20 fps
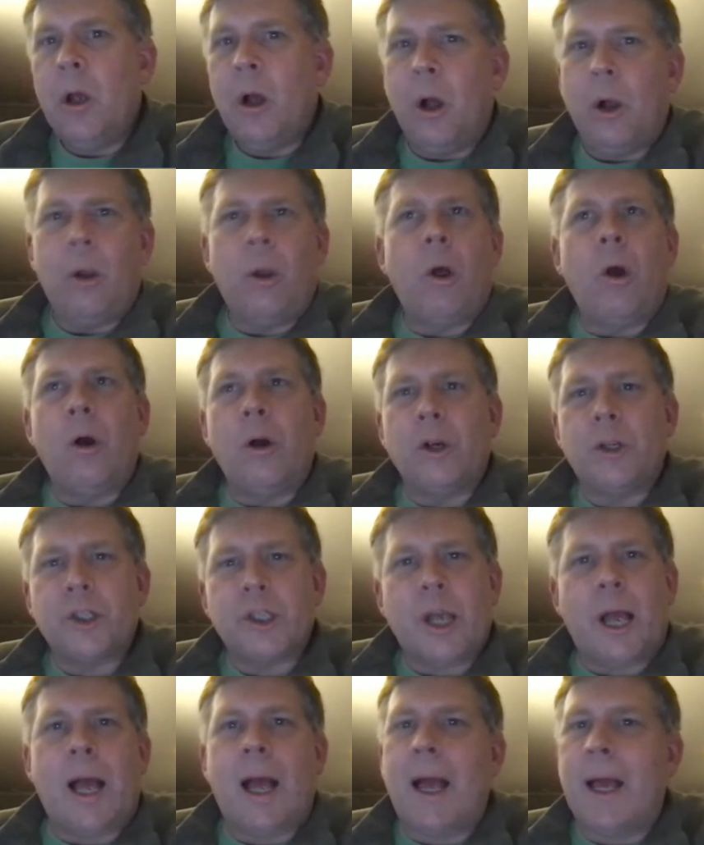
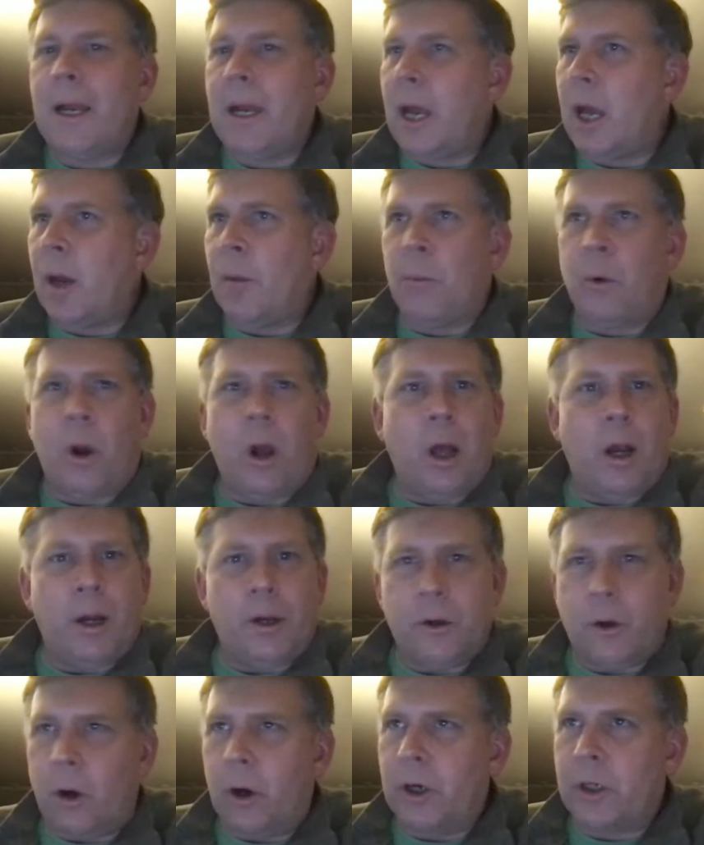alongside Eberron
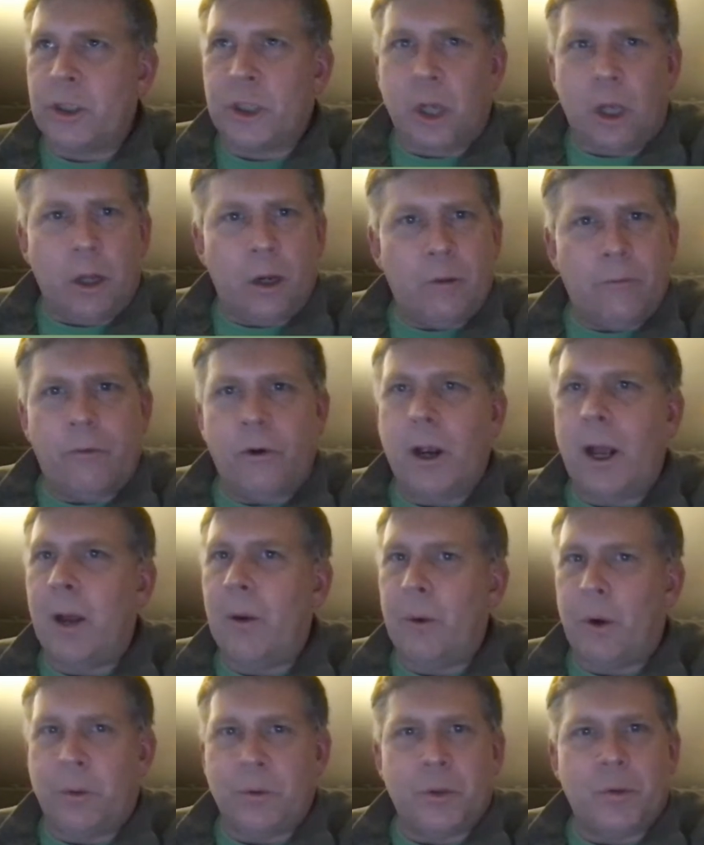and Dark Sun and Forgotten
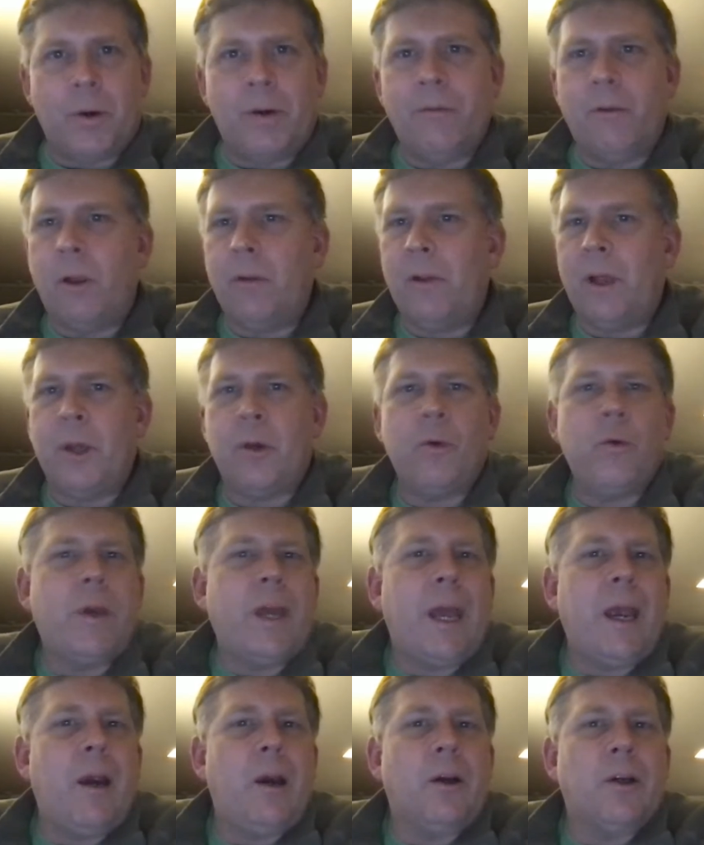Realms and Ravenloft. Like, who
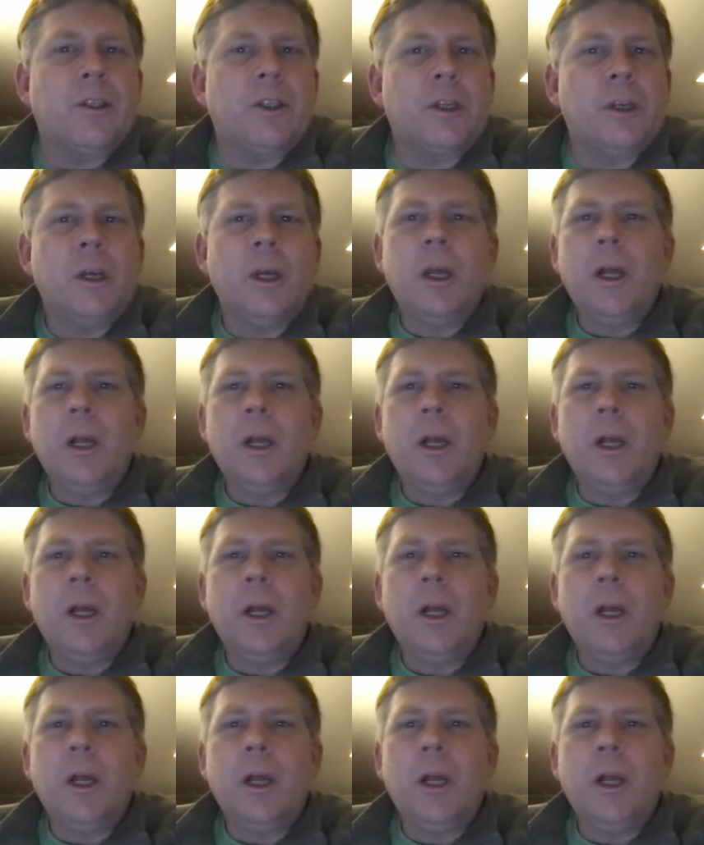cares?